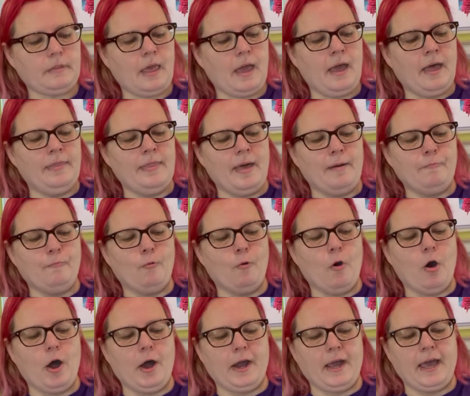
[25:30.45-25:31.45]
and then
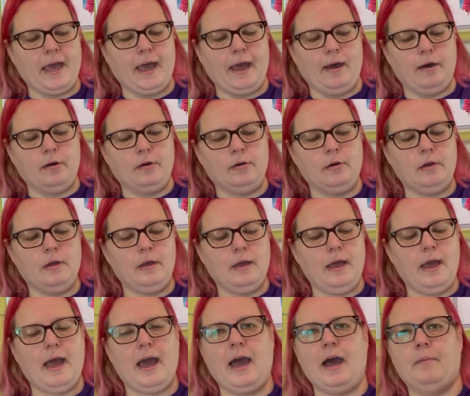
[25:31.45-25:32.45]
work out
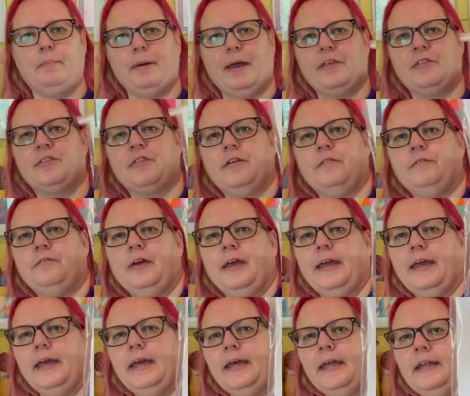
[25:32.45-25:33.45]
how best to fit
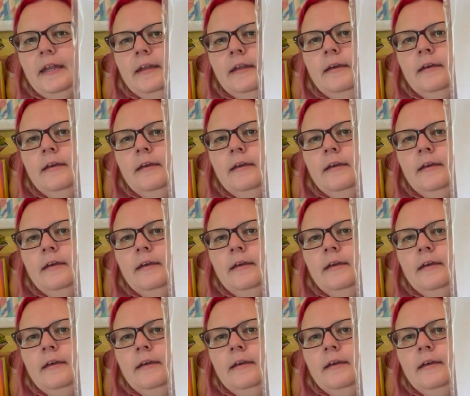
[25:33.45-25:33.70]
in.